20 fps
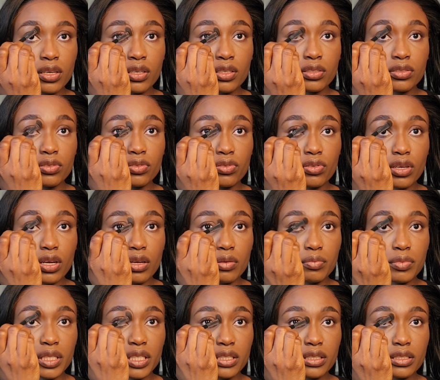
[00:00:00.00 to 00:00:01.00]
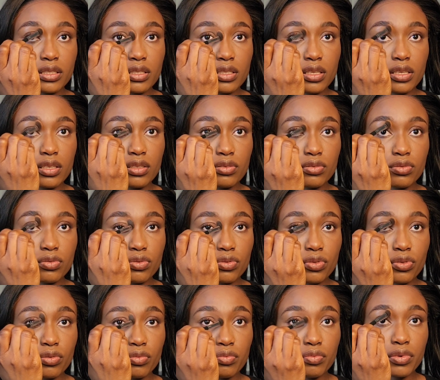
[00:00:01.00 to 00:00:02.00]
So you can blend this into
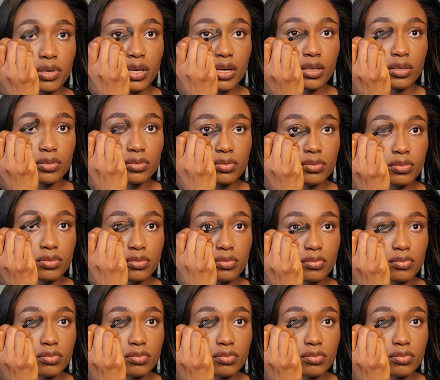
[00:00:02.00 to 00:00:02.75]
your brows.